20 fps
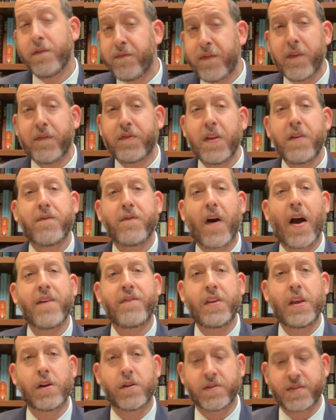
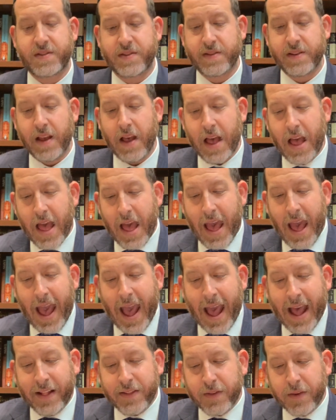55 years.
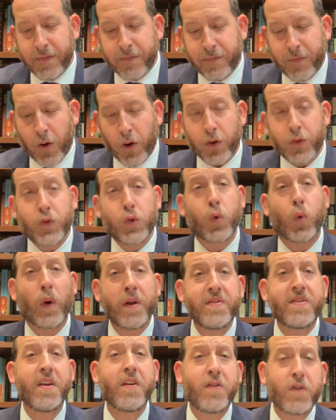And for
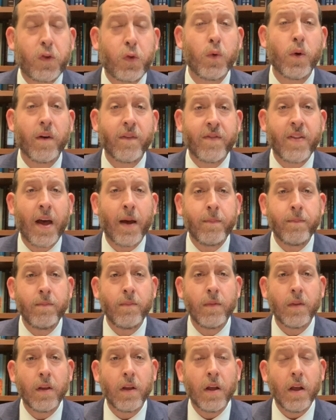22 of
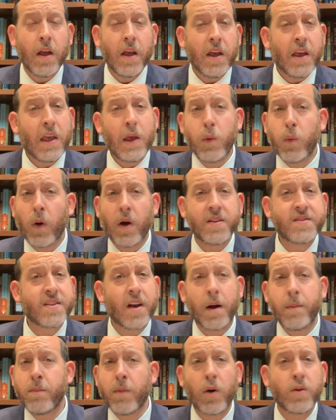them, he was
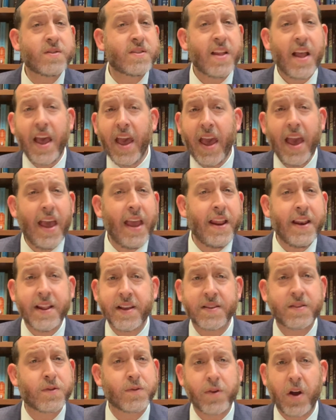a most
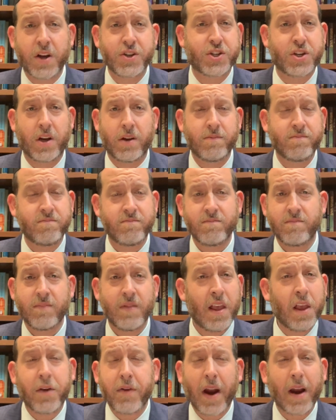heinous Rasha.
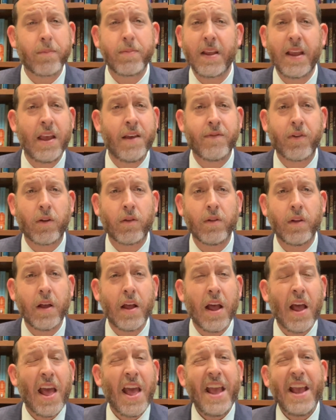Incredibly evil.
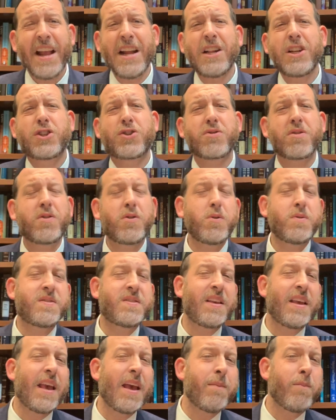
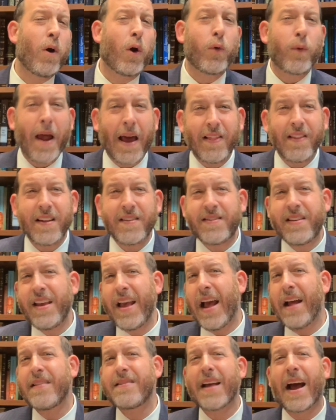Introducing
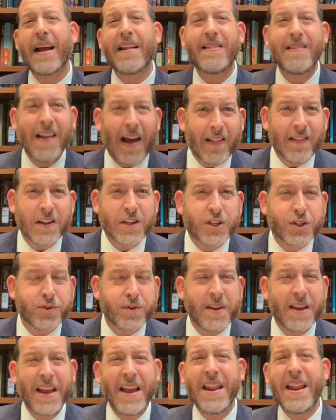immorality and
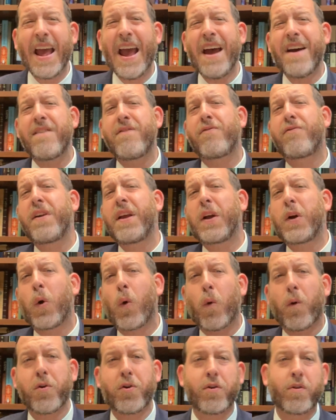idolatry in every
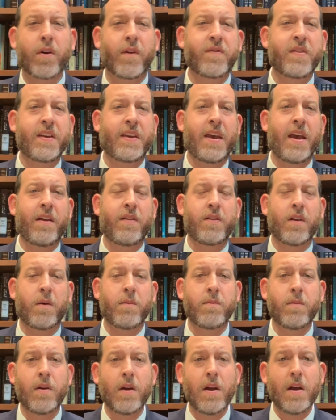corner of the
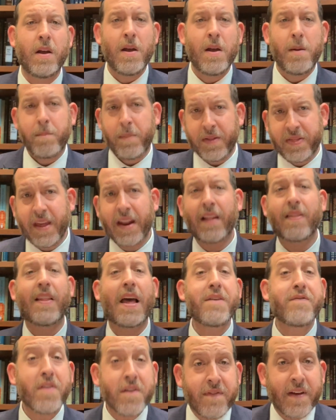kingdom. But then a
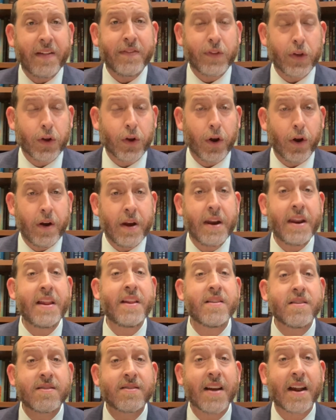life event occurred and
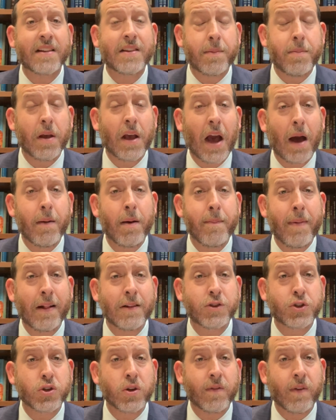he decided to become a
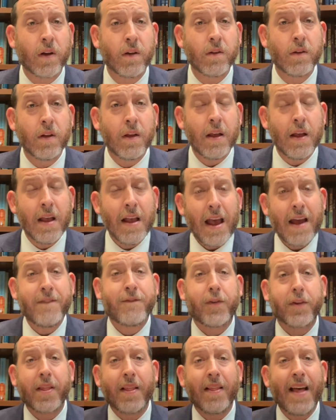Baal Tshuva. And
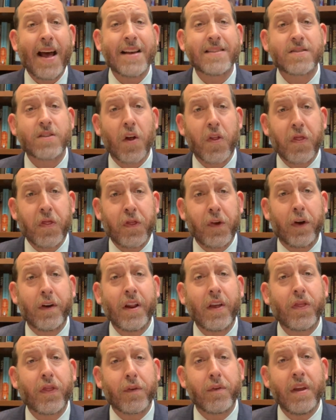for the last
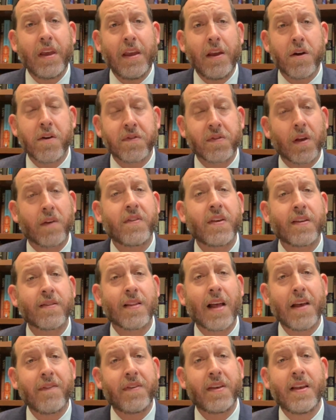33 years of his
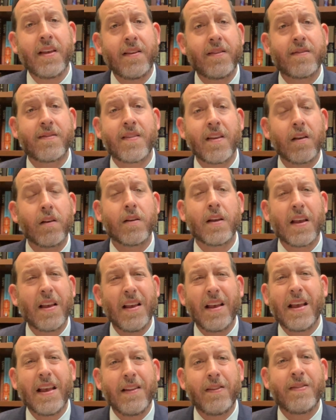life,
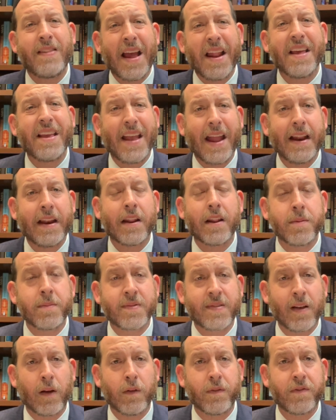he dedicated
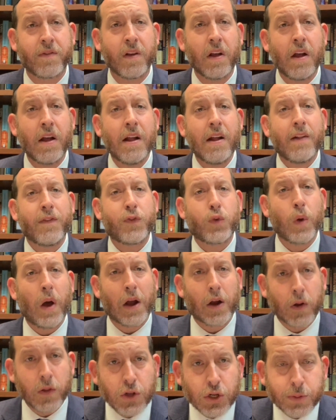himself to
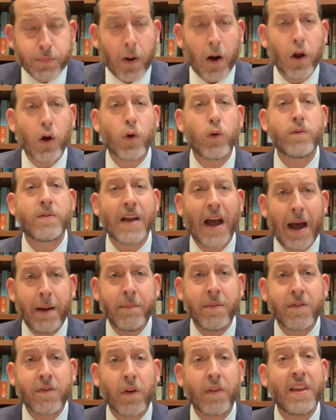HaKadosh Baruch Hu, to
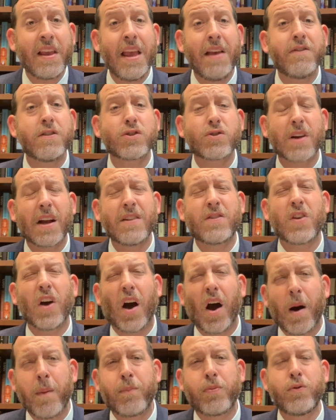Am Yisrael. He even tried to
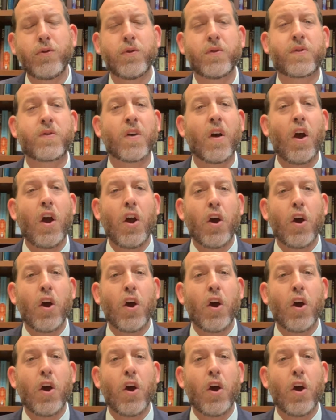uproot